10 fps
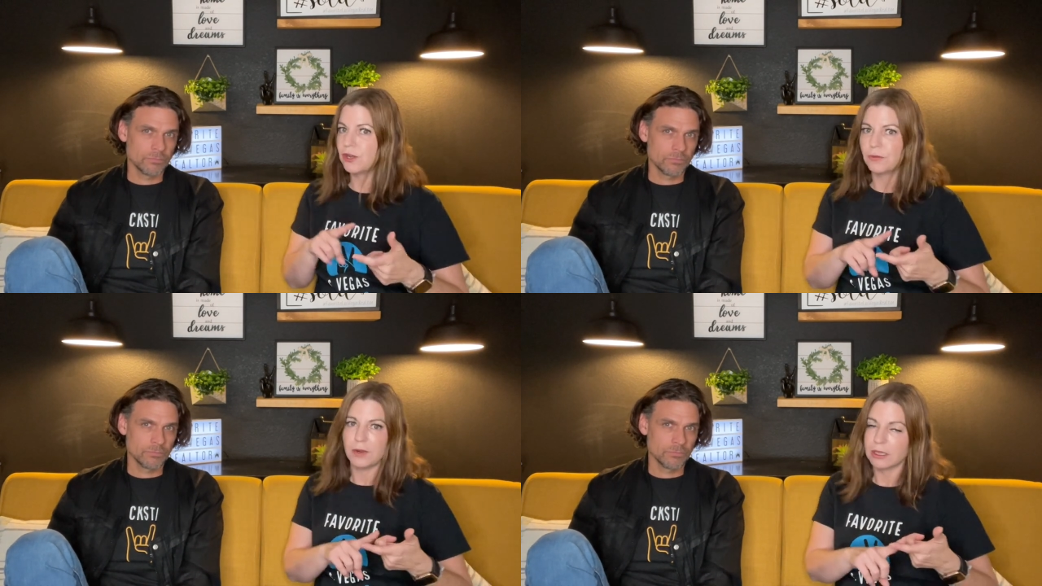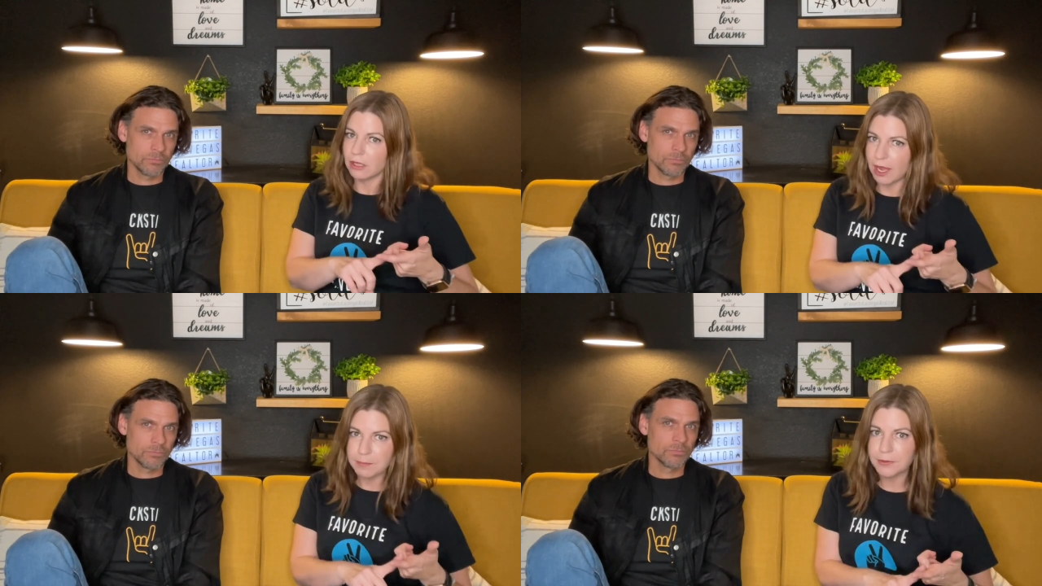Speaker 1: what
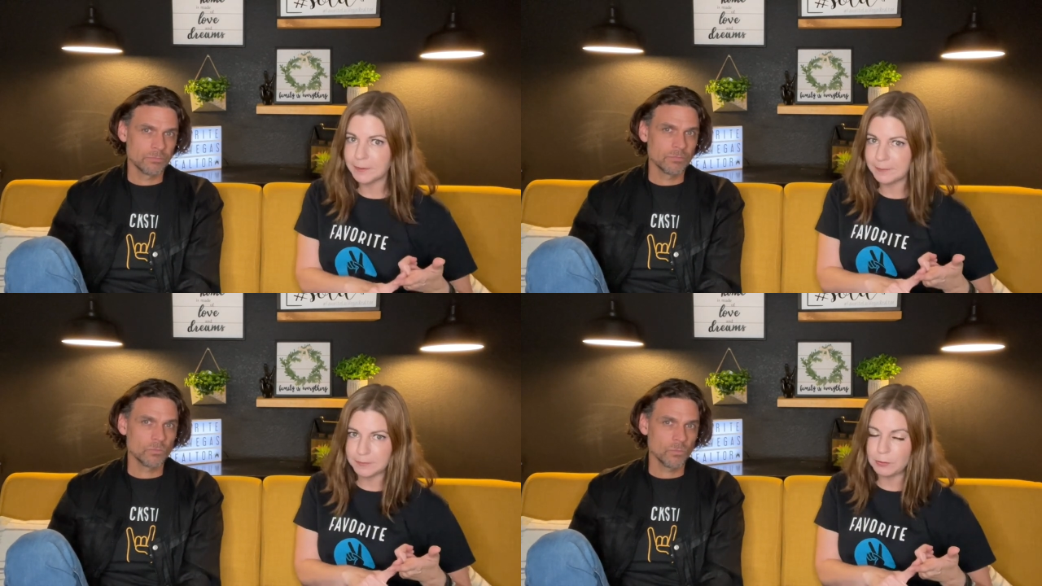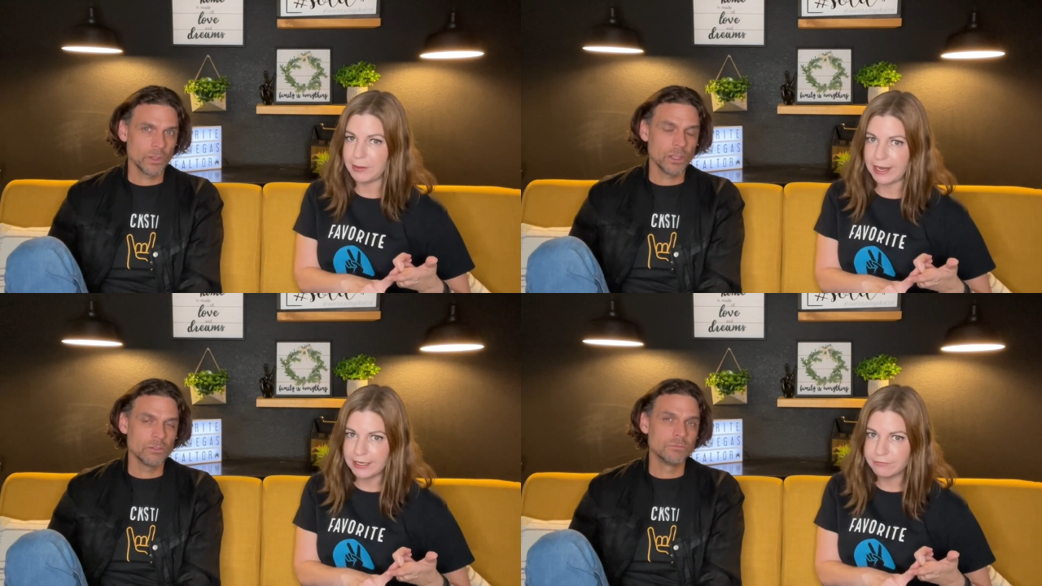lot premium you
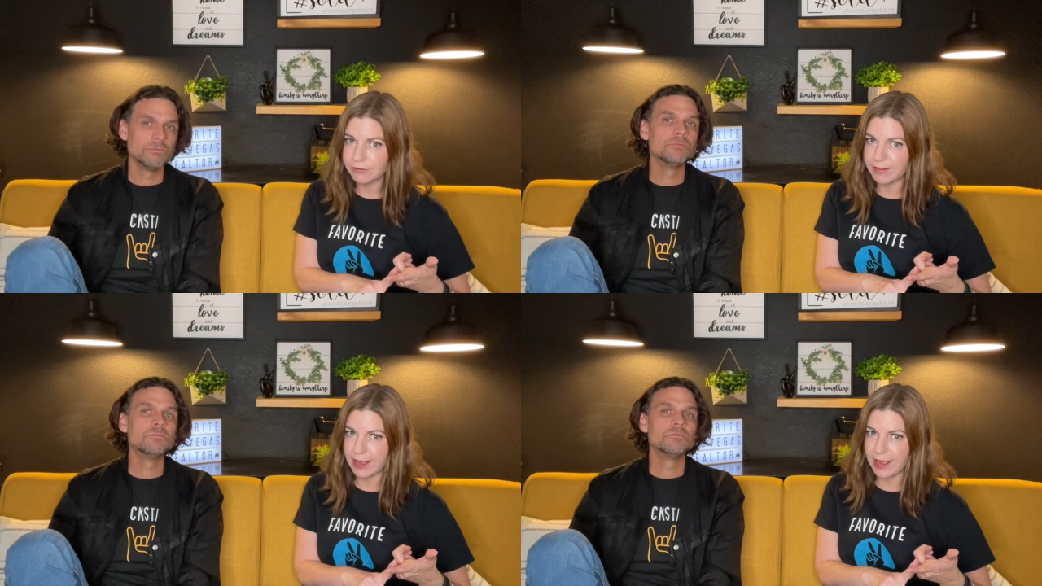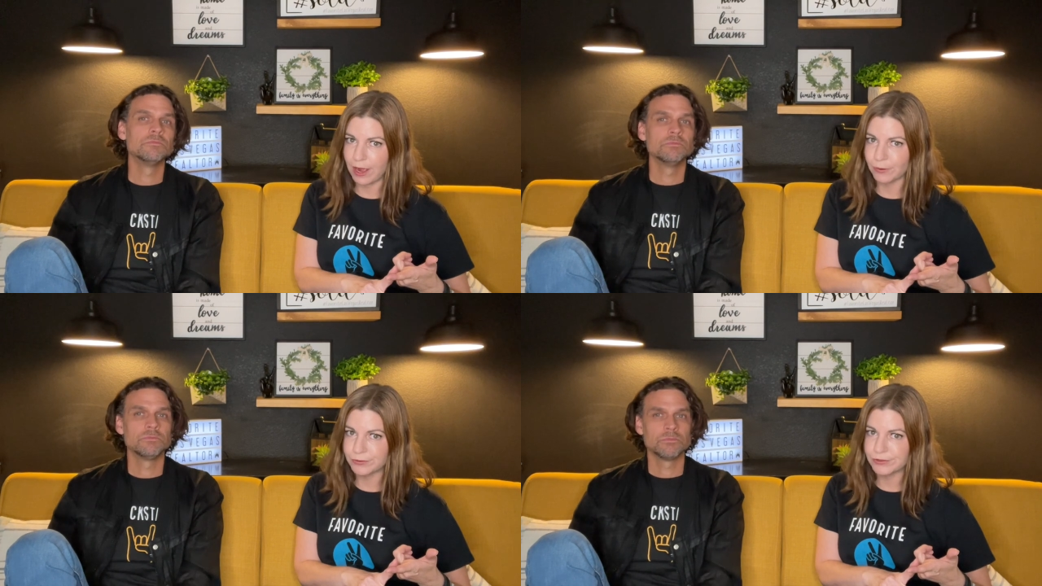paid for that
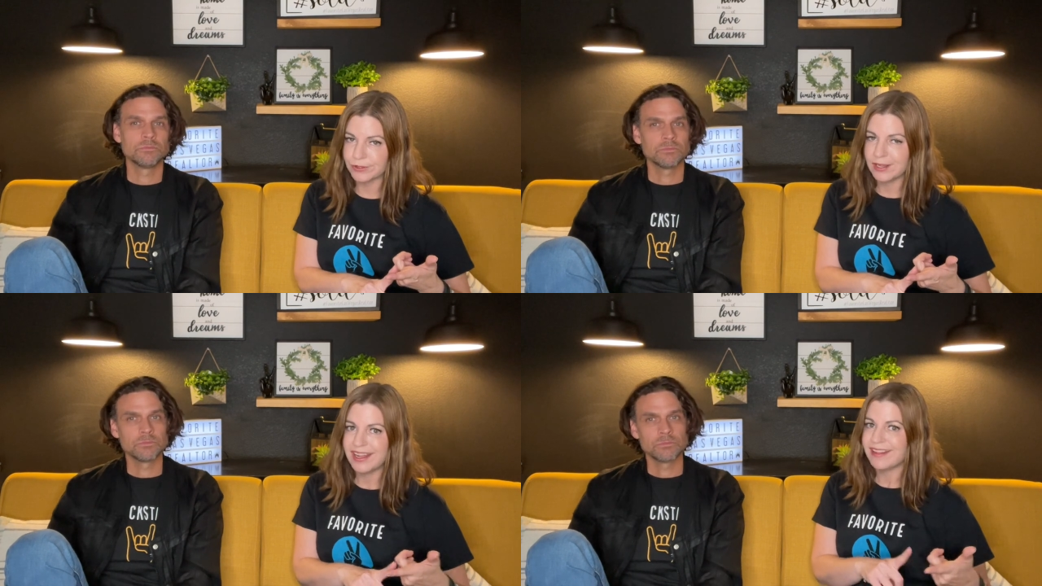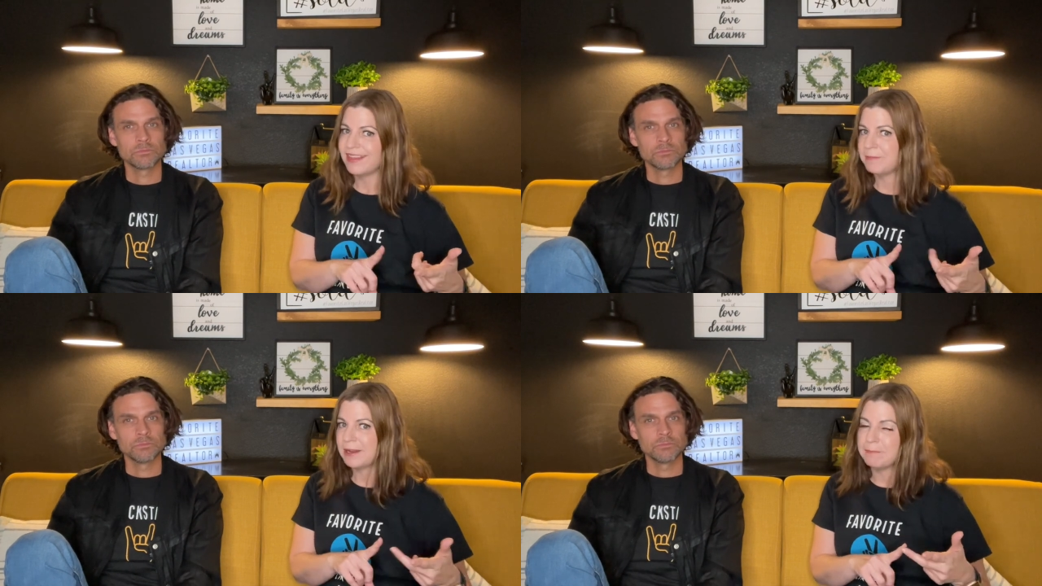house.
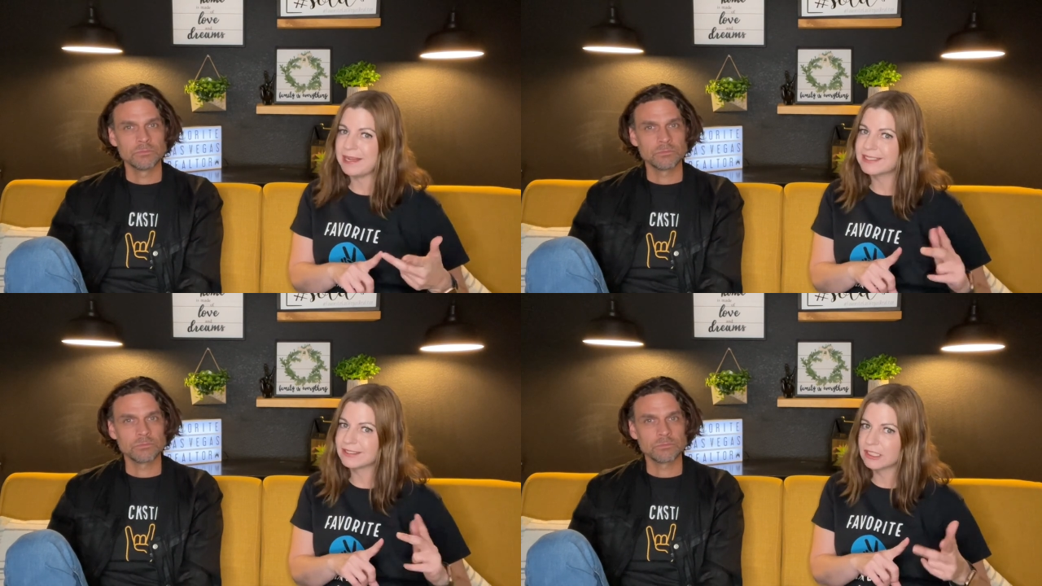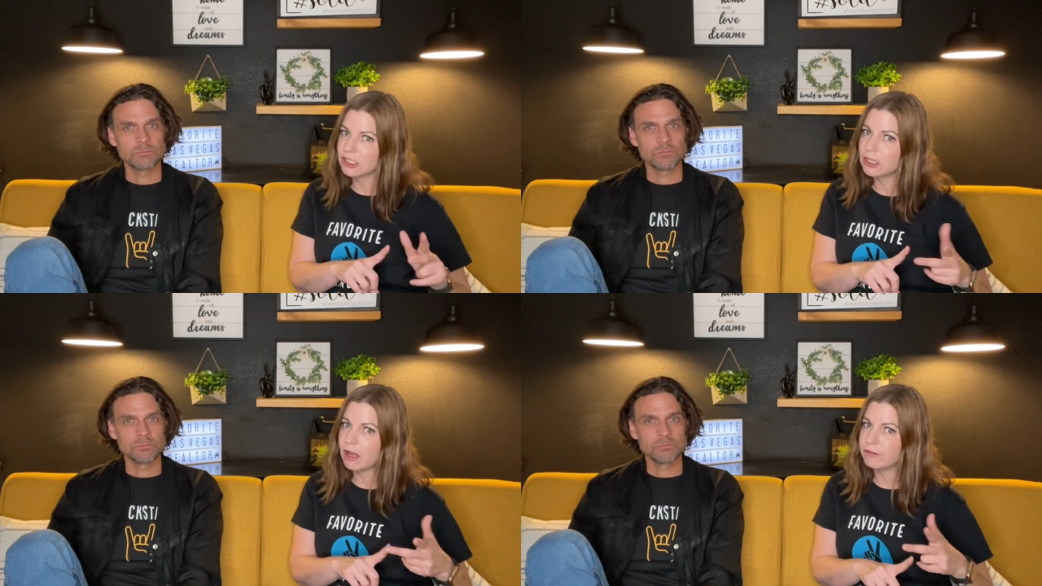They may base a
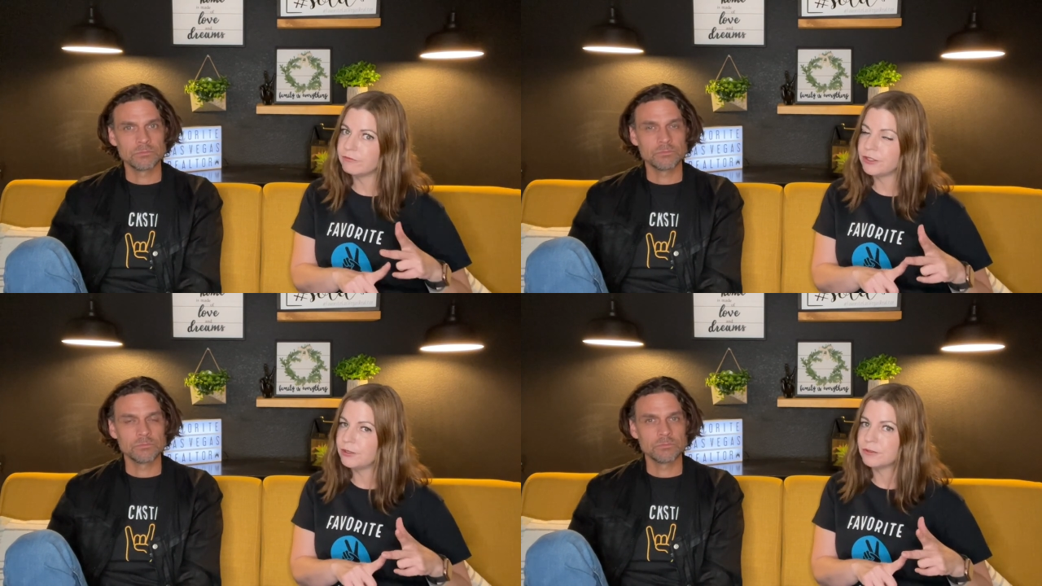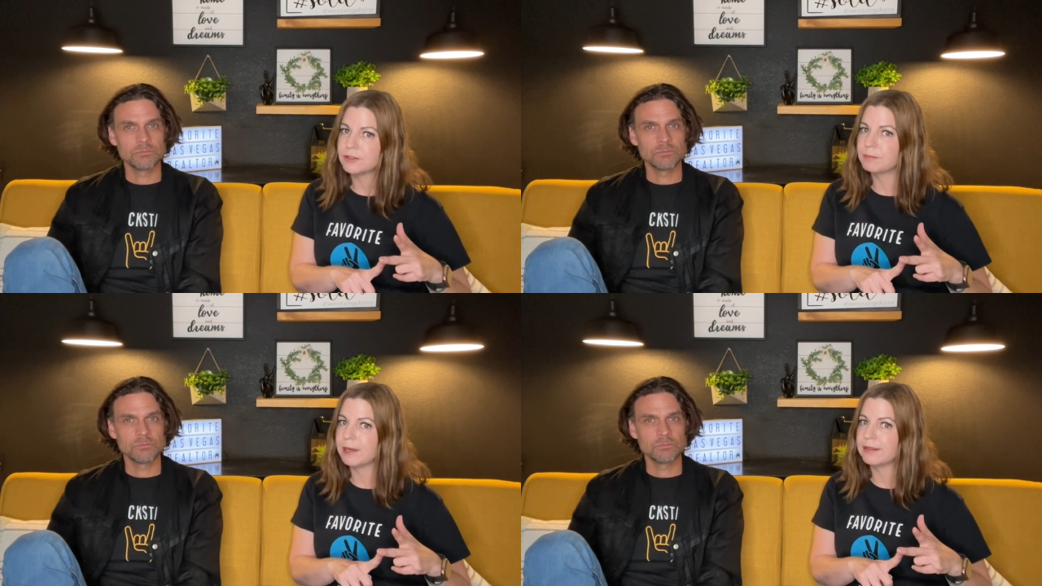little on
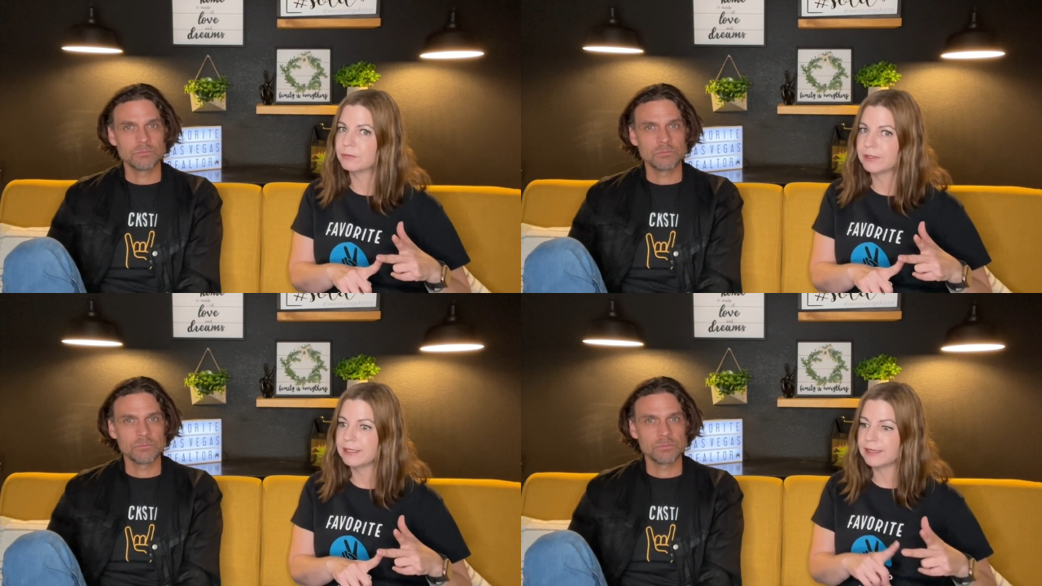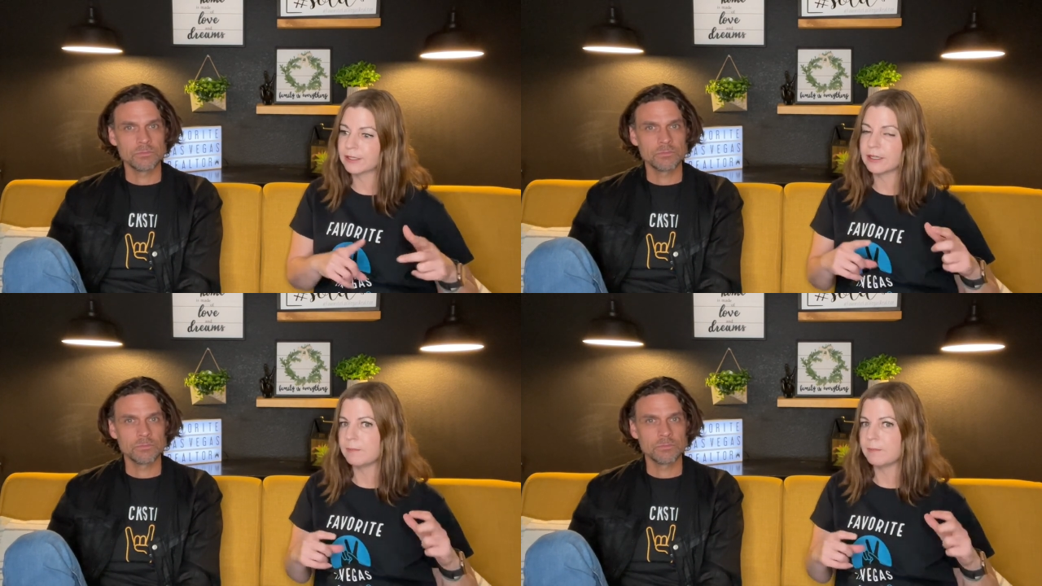views, but really they're going to